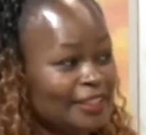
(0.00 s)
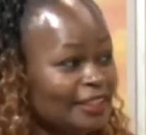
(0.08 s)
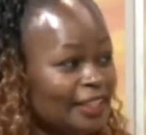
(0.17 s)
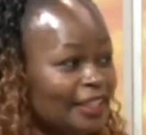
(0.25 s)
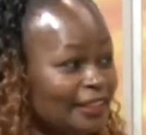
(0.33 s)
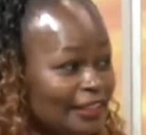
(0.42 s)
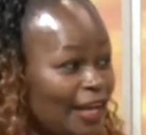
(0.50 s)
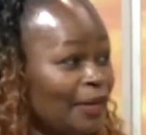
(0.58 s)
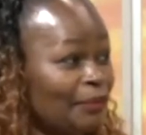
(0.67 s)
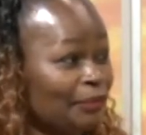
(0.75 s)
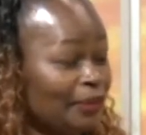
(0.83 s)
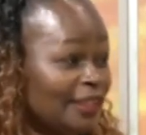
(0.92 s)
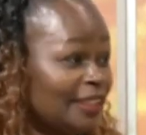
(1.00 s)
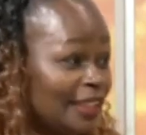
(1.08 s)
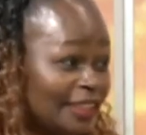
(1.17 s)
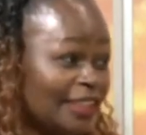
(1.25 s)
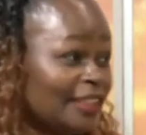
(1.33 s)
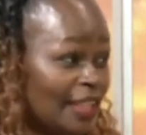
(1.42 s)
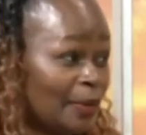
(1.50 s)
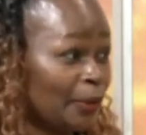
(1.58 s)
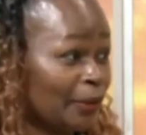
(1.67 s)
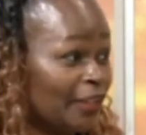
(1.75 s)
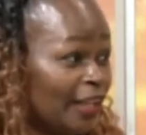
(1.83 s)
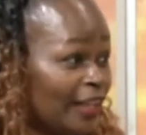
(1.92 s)
There's still time. It's, it's, it's a
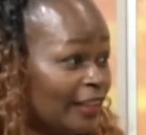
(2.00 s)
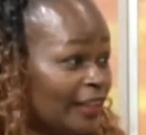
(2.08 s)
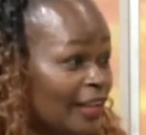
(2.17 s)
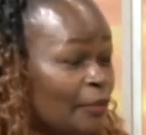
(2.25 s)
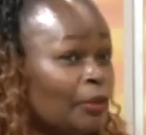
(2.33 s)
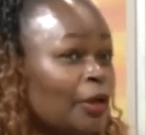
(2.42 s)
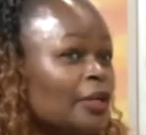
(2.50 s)
good thing uh-huh.